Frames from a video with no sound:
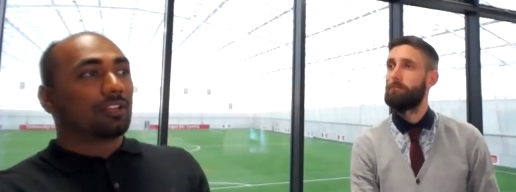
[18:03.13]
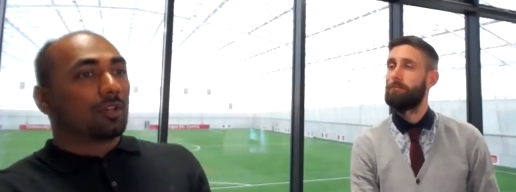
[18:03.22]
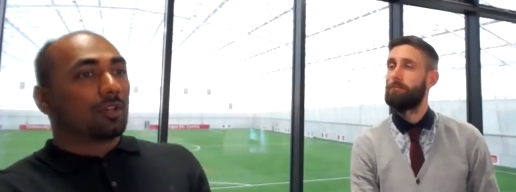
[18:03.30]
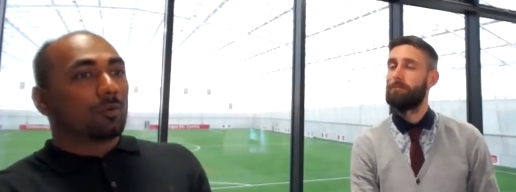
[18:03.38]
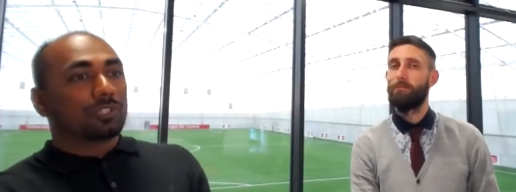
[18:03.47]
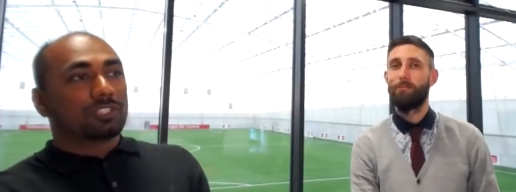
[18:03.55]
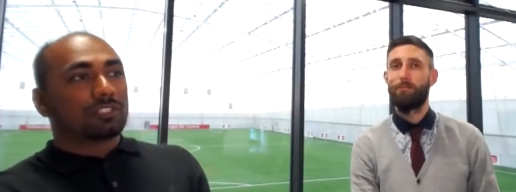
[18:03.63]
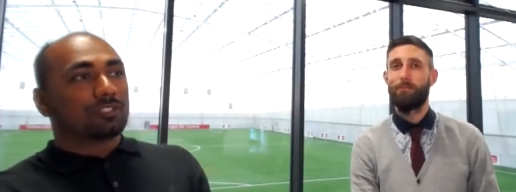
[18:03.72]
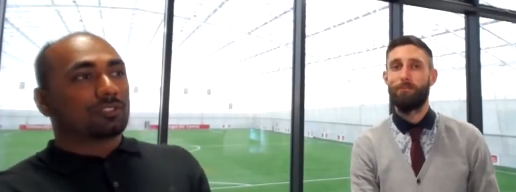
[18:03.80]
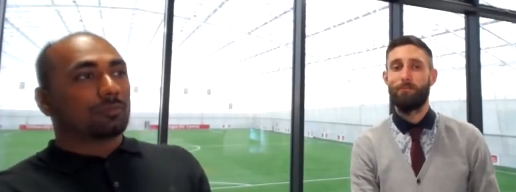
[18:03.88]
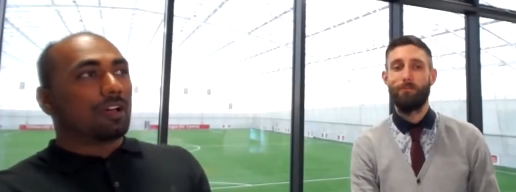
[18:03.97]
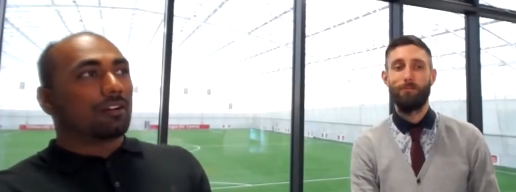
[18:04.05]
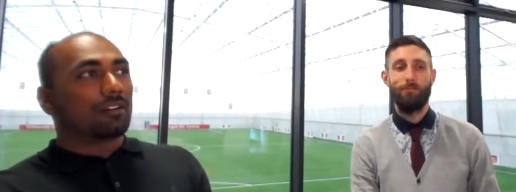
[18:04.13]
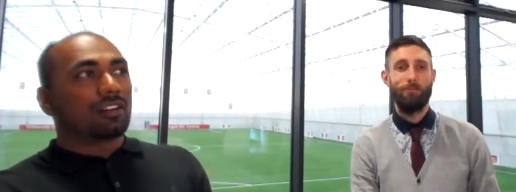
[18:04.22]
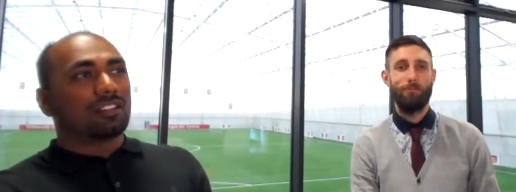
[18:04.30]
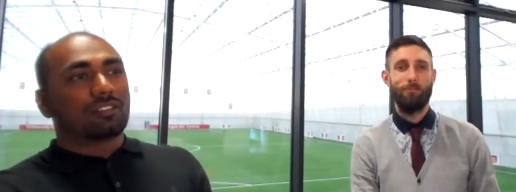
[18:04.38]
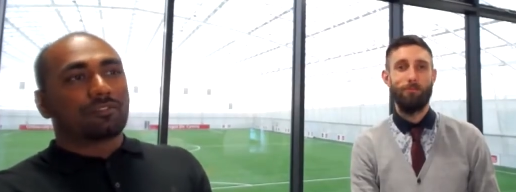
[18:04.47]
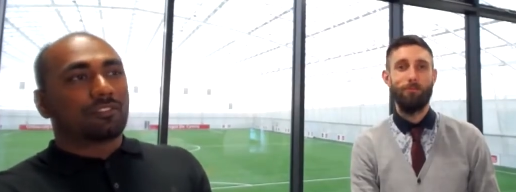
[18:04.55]
Speaker 1: which is about another
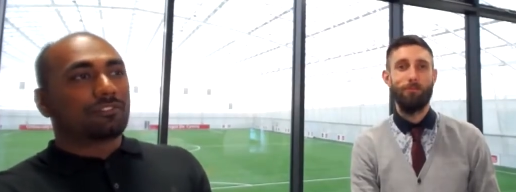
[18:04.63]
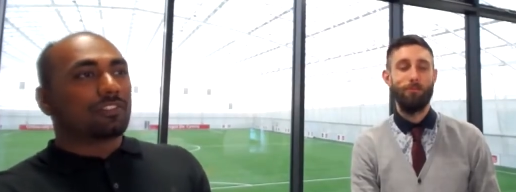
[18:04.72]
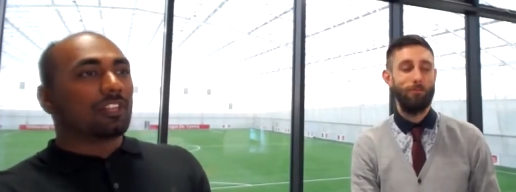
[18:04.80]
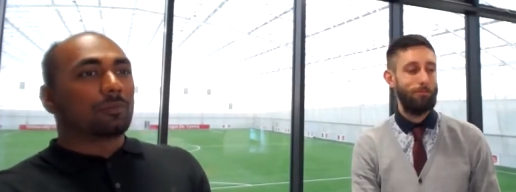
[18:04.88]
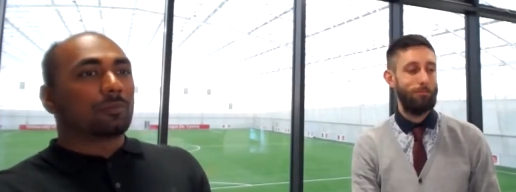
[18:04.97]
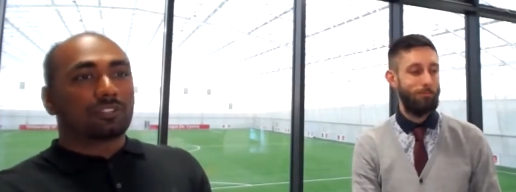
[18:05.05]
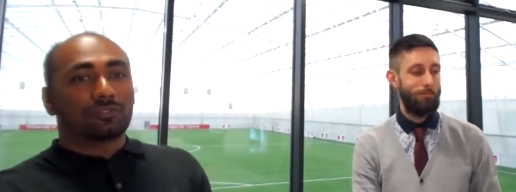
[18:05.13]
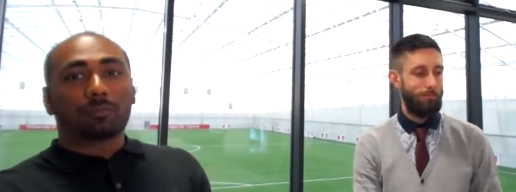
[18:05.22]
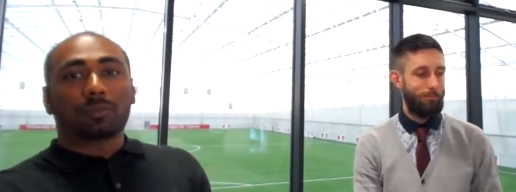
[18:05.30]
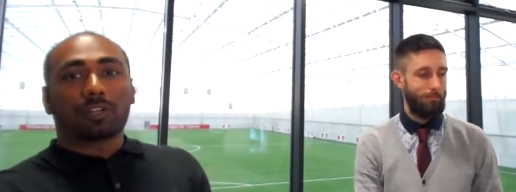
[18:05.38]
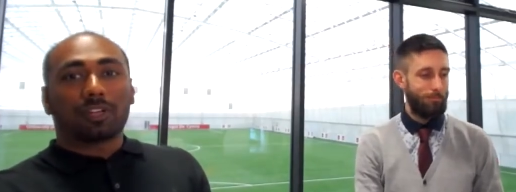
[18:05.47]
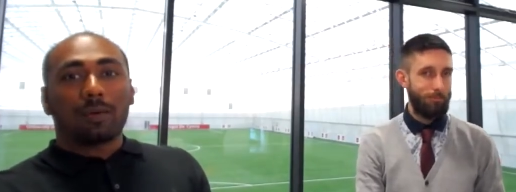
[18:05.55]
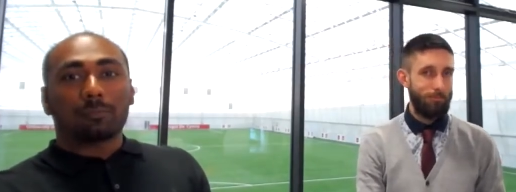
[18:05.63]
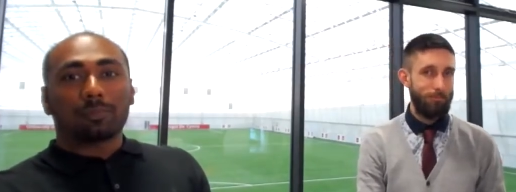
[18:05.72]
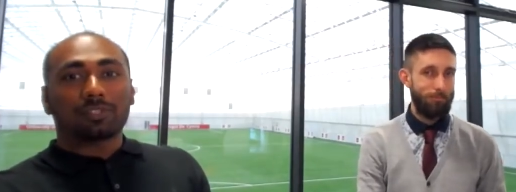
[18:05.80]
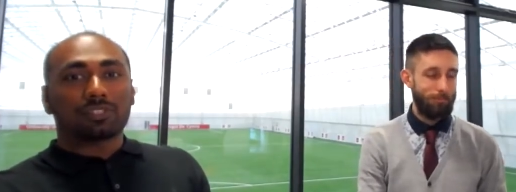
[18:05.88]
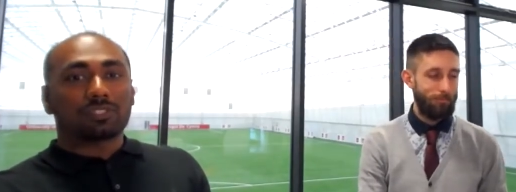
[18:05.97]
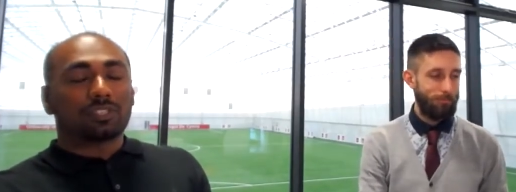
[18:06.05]
15 minutes from the campus,
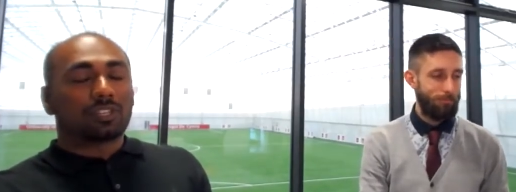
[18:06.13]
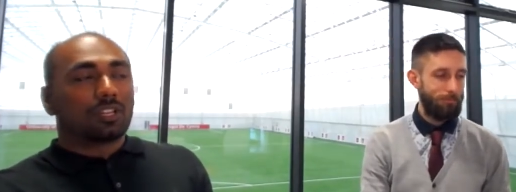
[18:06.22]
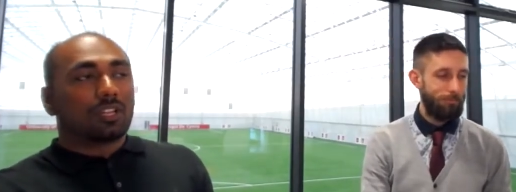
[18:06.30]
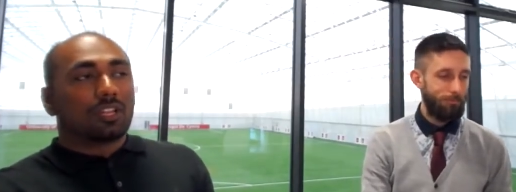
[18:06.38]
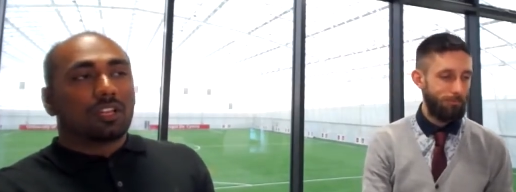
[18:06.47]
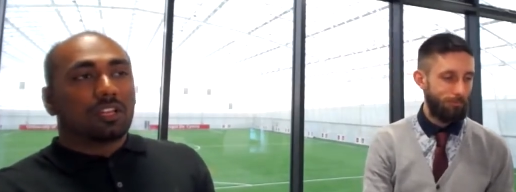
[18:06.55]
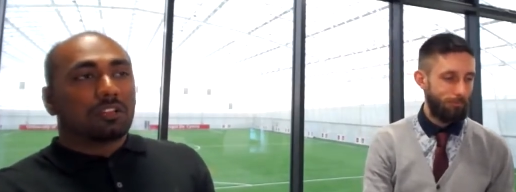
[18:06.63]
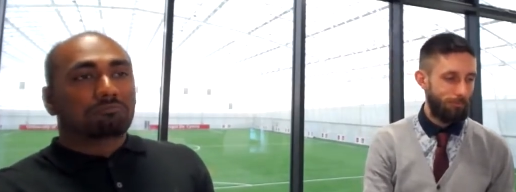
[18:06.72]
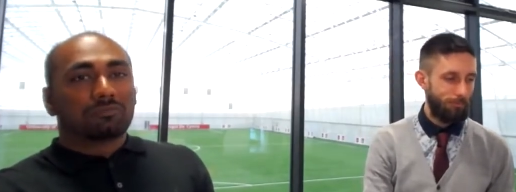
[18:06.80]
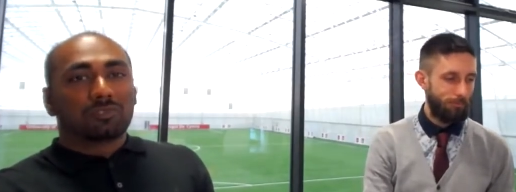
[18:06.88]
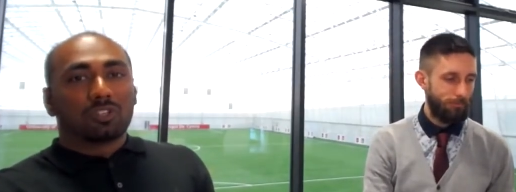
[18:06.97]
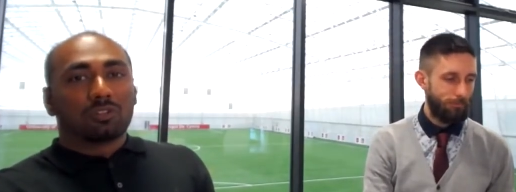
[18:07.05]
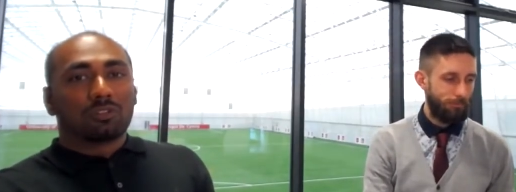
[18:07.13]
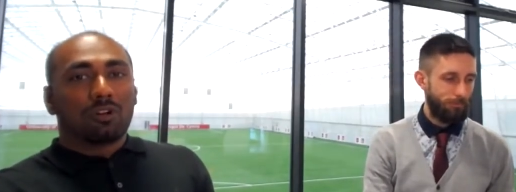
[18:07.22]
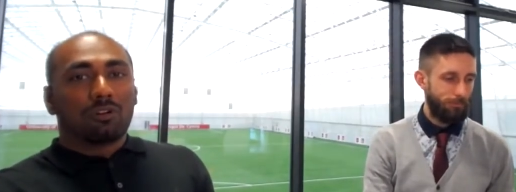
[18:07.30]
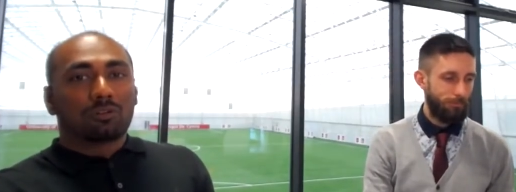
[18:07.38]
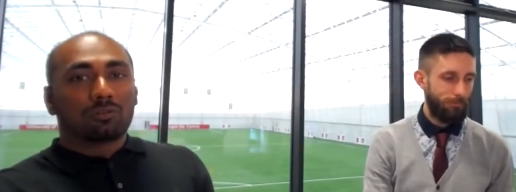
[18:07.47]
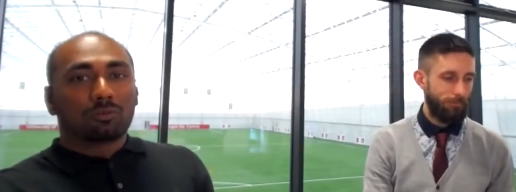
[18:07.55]
um, you'll
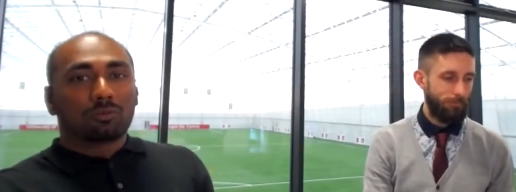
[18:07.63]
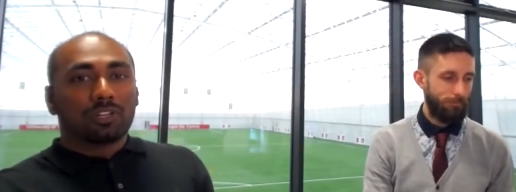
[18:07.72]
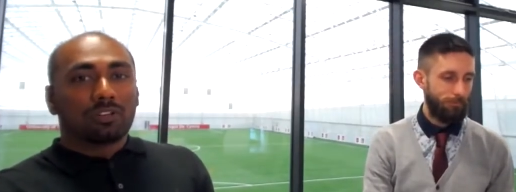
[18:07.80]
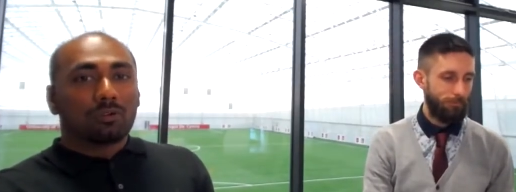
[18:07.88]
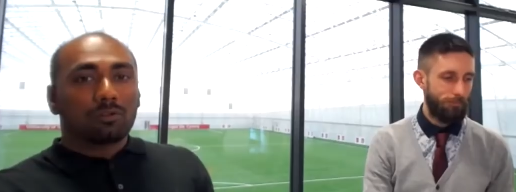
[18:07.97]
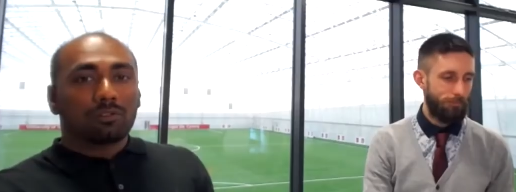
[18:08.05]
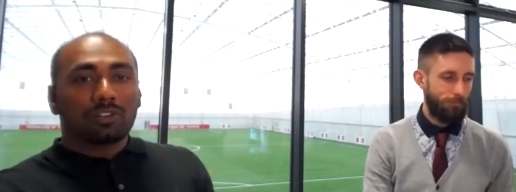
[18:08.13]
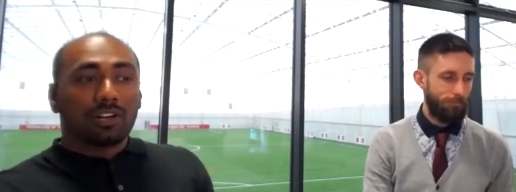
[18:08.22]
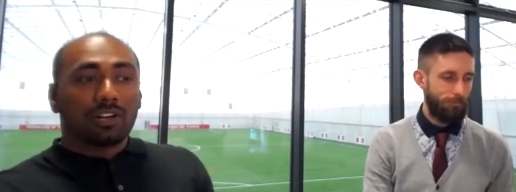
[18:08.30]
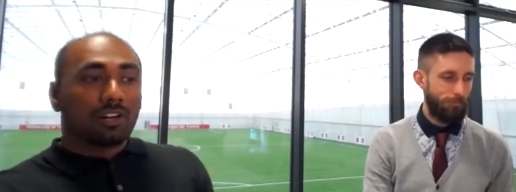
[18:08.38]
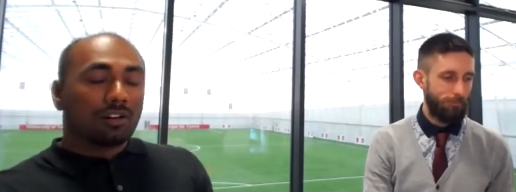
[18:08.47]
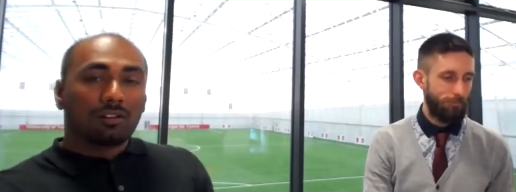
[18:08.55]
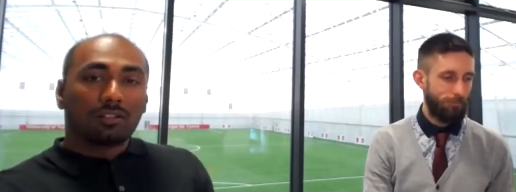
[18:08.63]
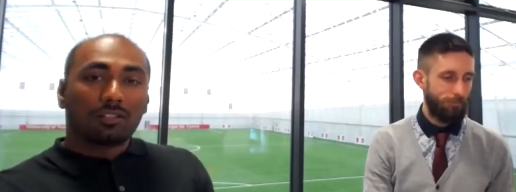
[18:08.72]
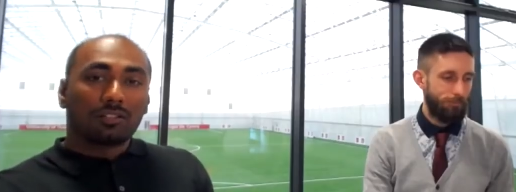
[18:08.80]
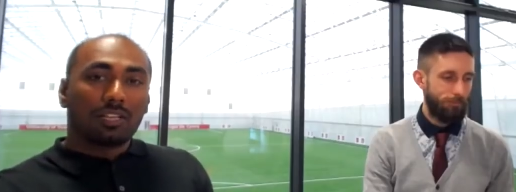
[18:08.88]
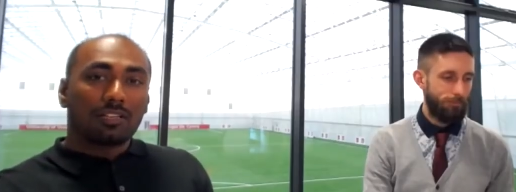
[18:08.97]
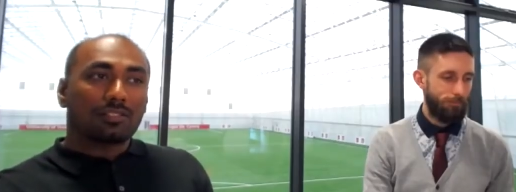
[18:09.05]
go into a little,
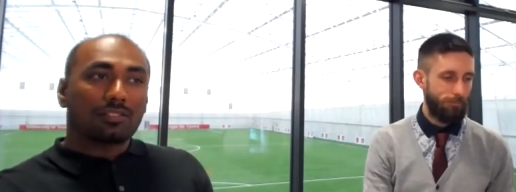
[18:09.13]
there's